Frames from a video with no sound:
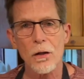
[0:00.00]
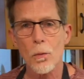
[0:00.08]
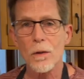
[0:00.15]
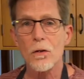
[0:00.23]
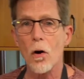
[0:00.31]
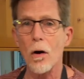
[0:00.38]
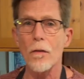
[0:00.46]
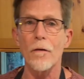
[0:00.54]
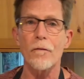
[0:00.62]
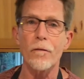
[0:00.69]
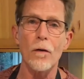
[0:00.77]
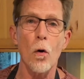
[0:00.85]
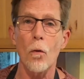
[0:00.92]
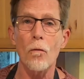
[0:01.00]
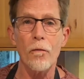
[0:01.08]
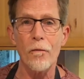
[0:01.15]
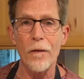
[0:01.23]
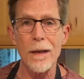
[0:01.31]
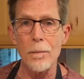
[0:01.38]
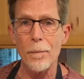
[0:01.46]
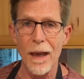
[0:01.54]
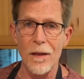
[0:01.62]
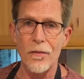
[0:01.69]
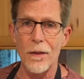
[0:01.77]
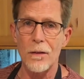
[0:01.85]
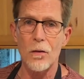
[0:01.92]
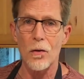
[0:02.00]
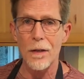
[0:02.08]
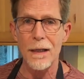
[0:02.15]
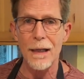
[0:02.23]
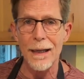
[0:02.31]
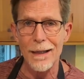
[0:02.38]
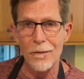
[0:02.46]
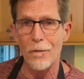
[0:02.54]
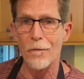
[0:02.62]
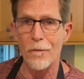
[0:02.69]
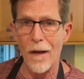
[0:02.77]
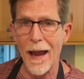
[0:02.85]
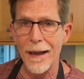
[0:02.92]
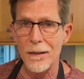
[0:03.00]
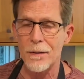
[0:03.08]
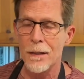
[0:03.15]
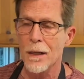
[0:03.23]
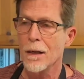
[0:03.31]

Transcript: you would call the confit method, cooking in fat.